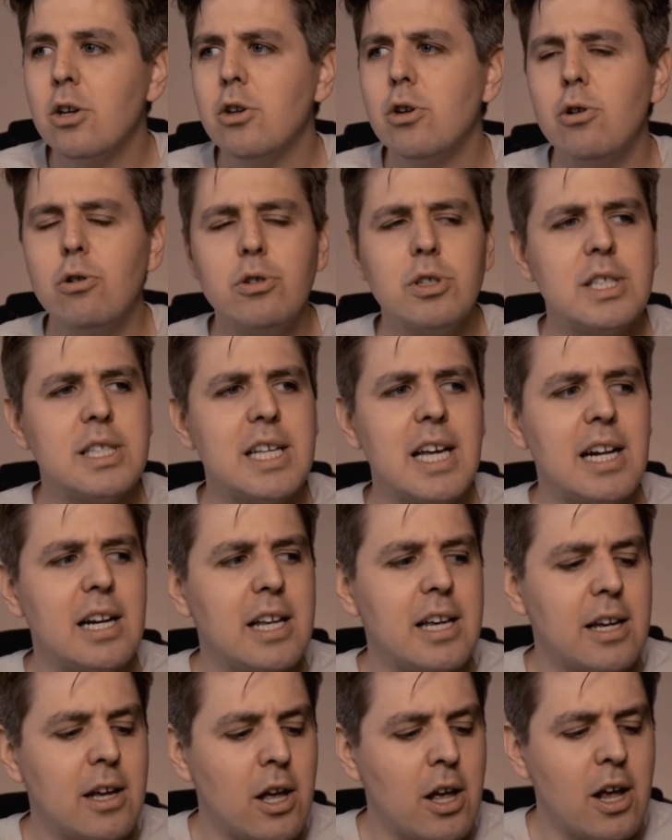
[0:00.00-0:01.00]
You're
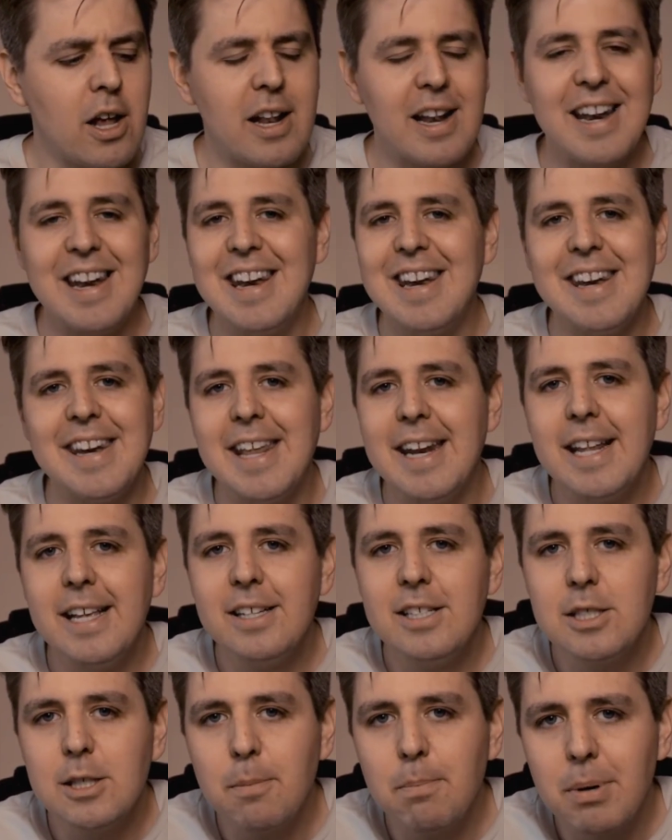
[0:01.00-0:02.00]
selling
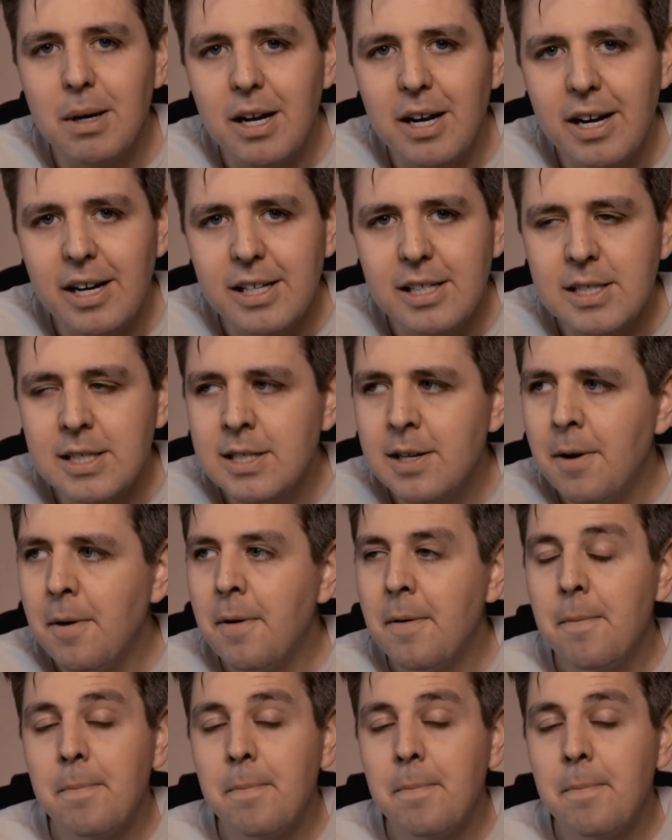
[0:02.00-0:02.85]
knitting supplies,